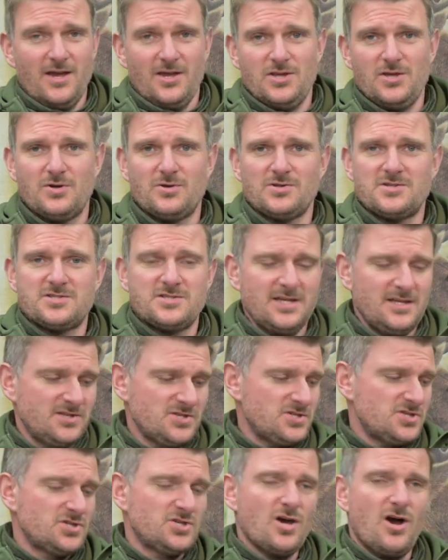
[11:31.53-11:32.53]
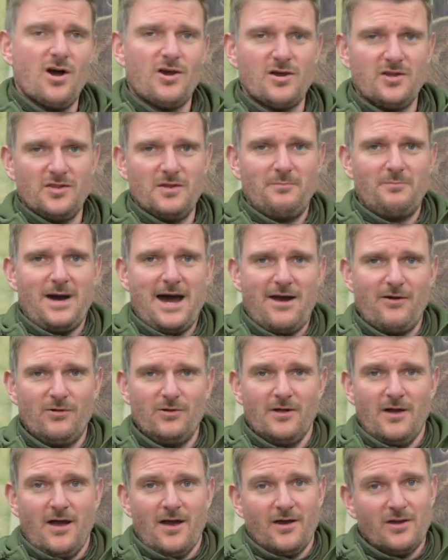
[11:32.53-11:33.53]
you could see the stock and the
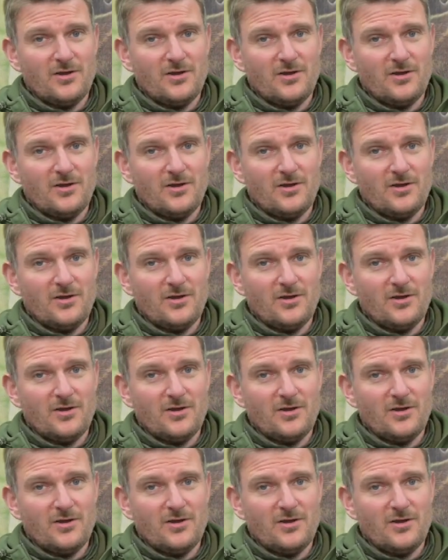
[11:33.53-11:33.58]
barrel